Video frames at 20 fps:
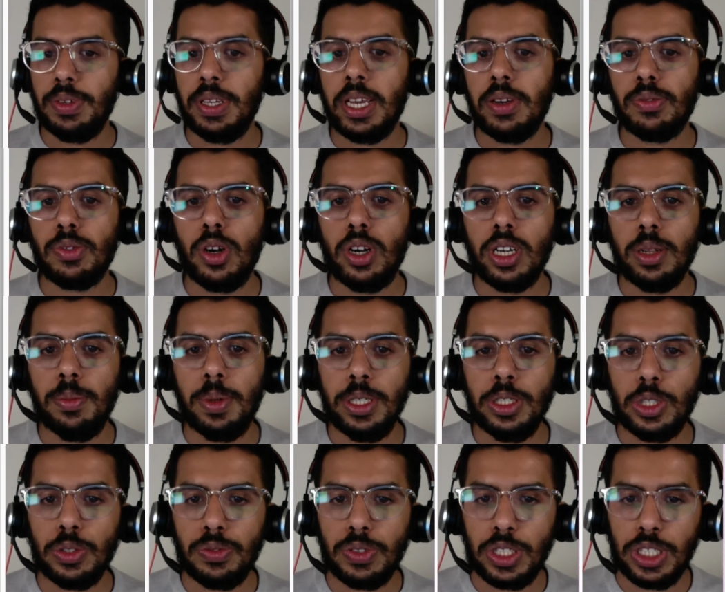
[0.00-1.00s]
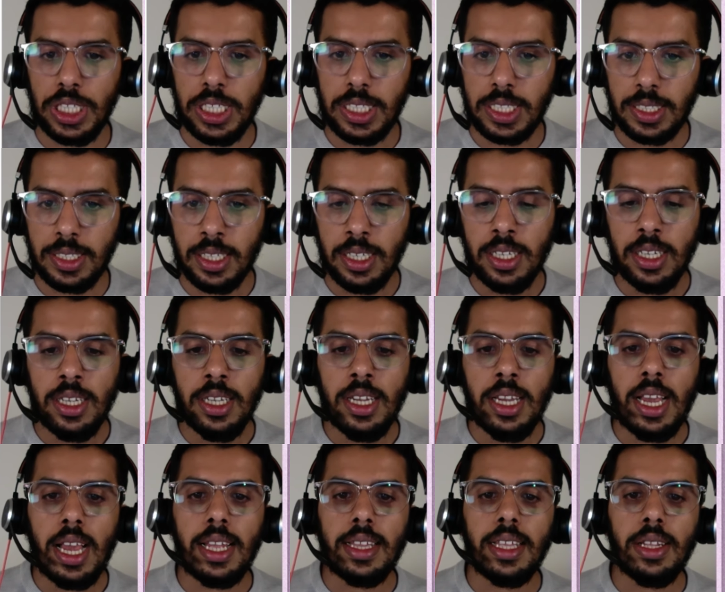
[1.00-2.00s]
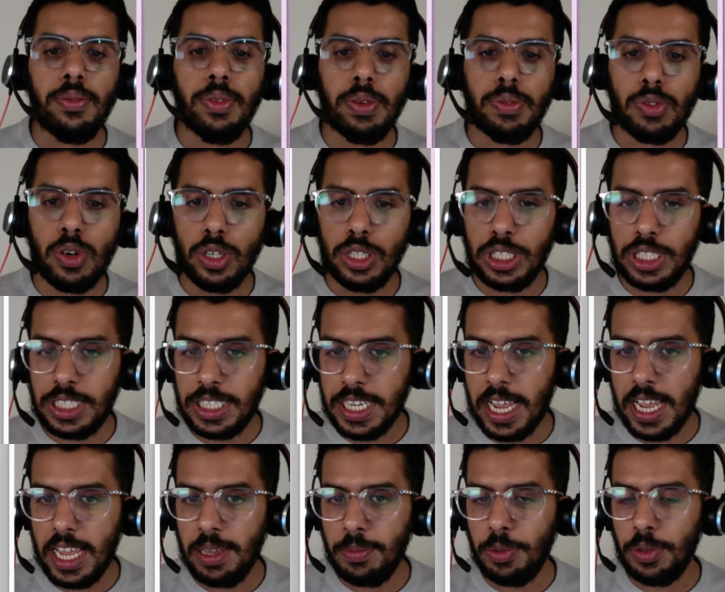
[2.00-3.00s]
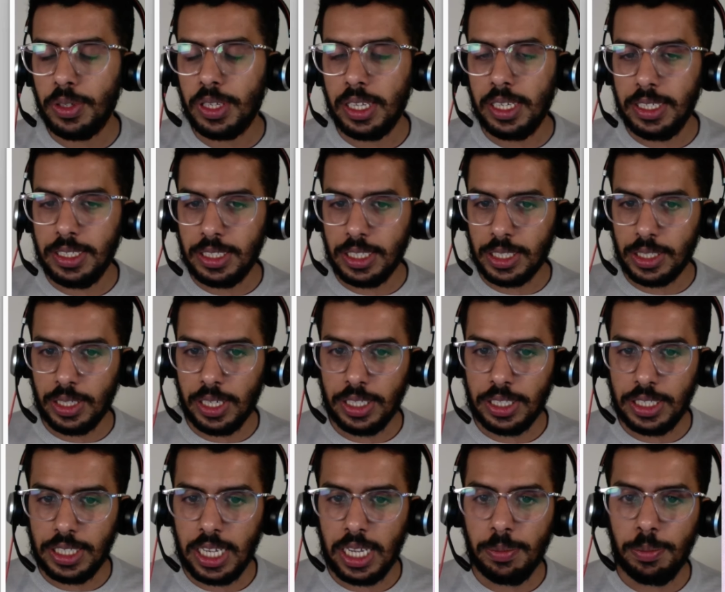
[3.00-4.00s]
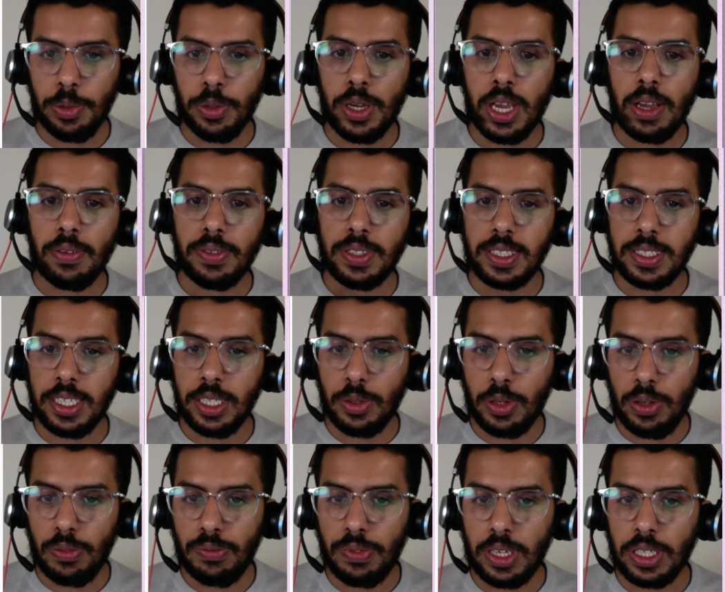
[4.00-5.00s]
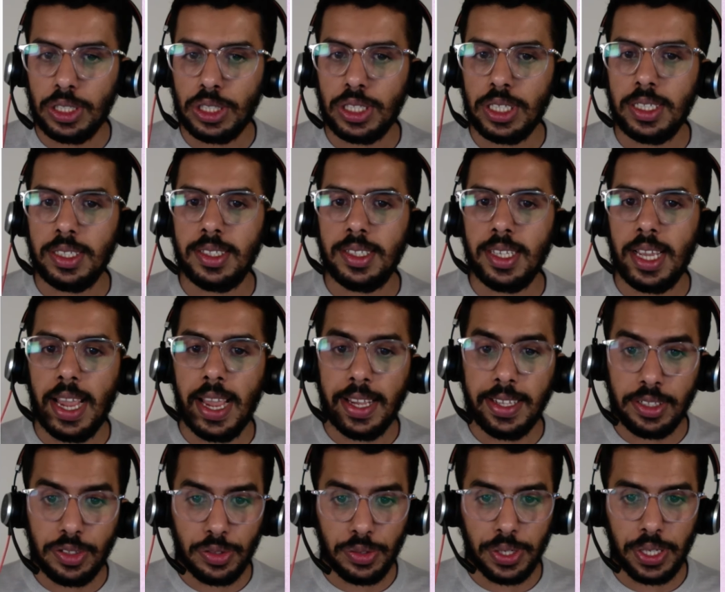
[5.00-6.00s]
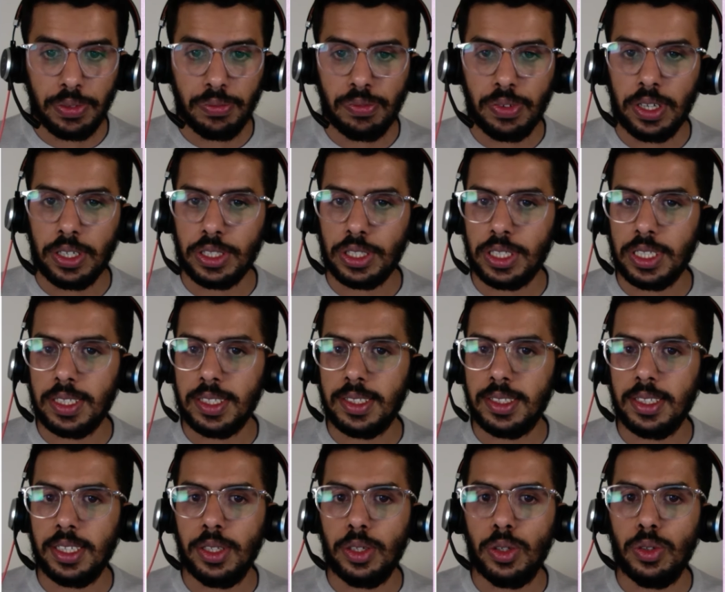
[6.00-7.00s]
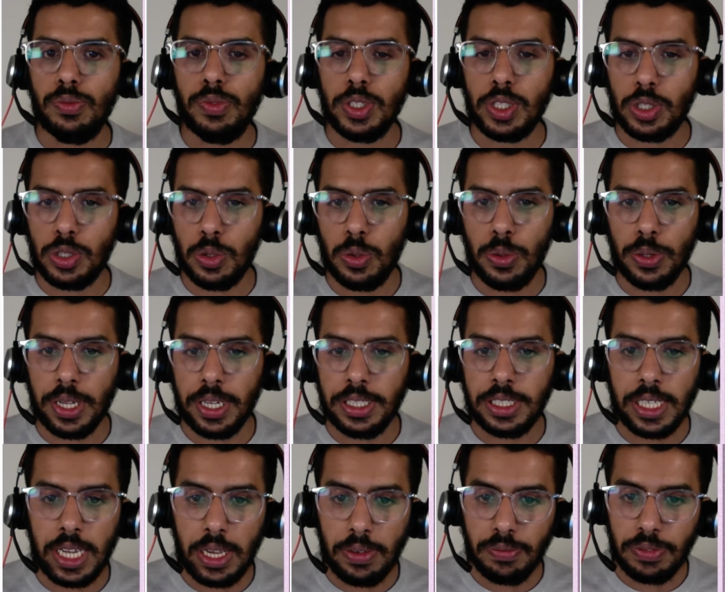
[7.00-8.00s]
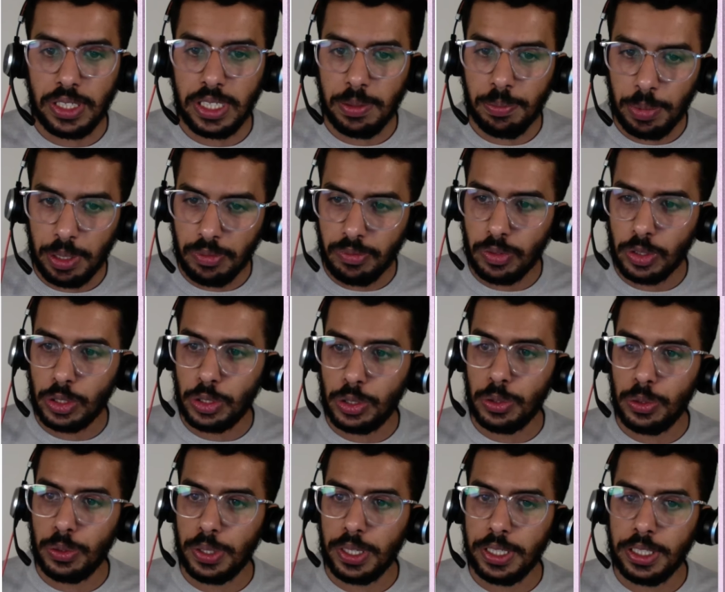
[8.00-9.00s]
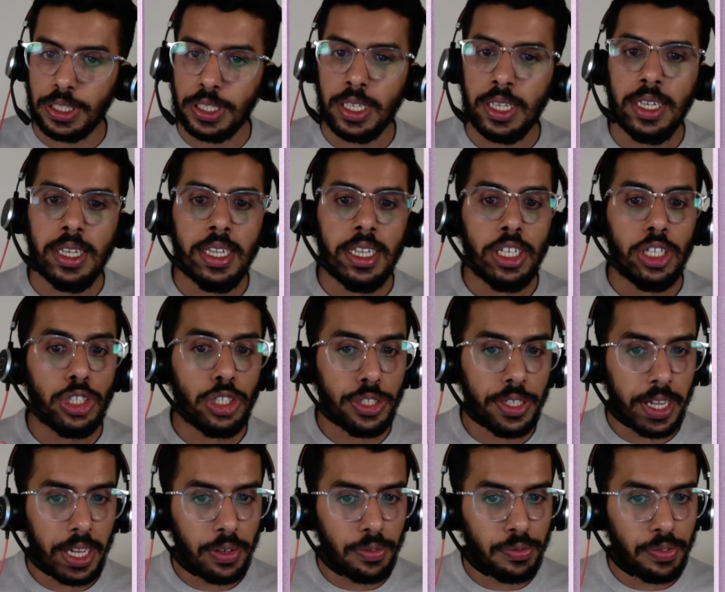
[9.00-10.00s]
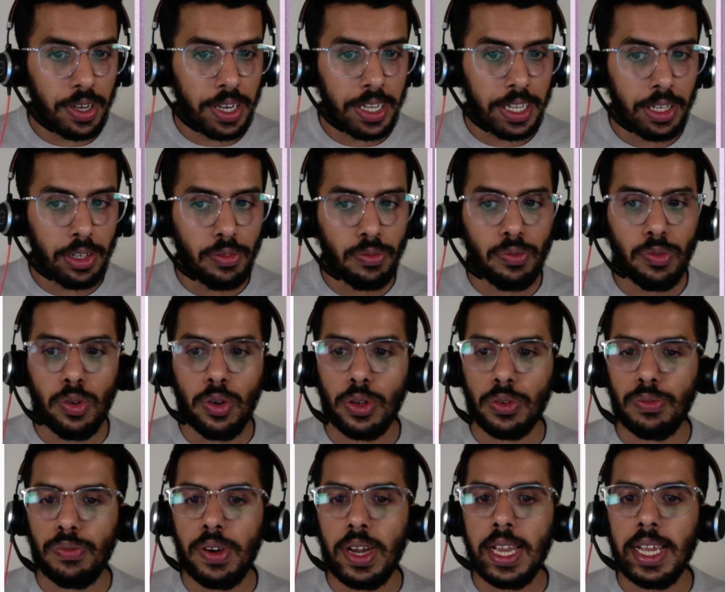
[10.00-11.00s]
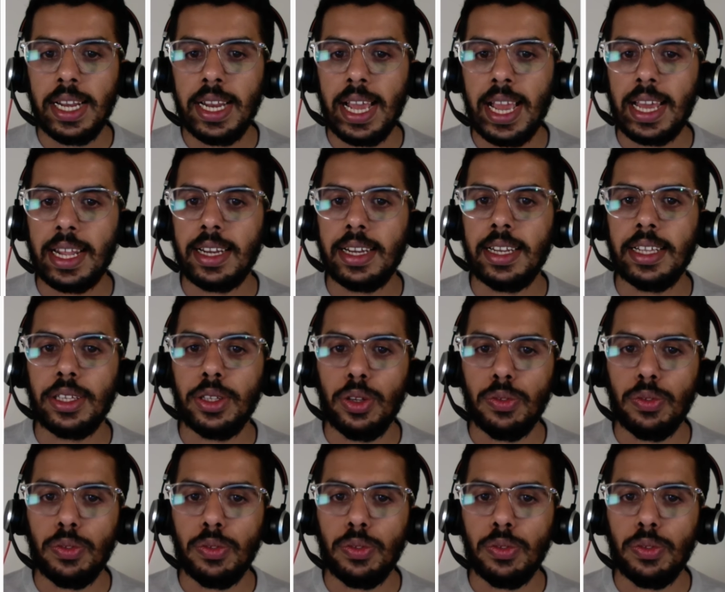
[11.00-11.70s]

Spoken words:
We have got a bunch of sheets. And then we have got tape. You can integrate tape. You have SQL functions, S3 functions, for storage, FTP for storage, share file for file handling.